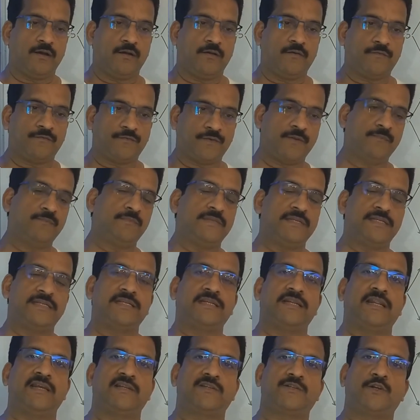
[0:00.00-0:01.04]
from this
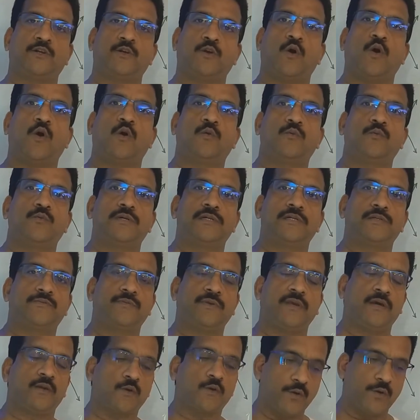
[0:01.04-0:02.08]
lecture onwards, we
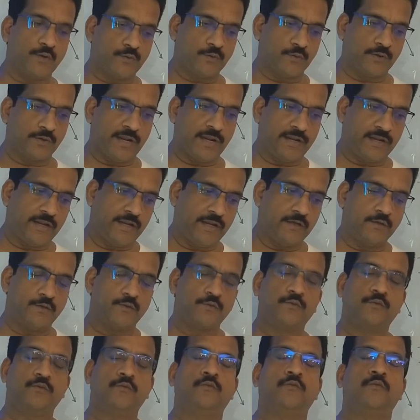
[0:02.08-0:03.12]
are going to get
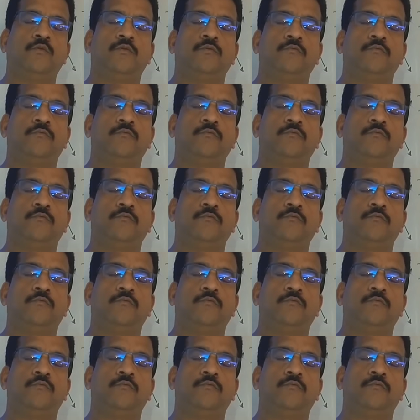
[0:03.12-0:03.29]
into